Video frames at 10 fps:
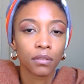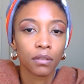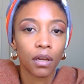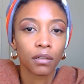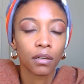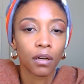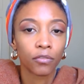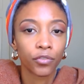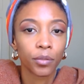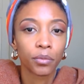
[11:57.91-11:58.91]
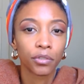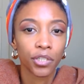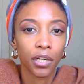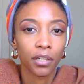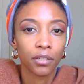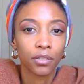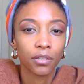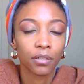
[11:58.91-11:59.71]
uncomfortable change.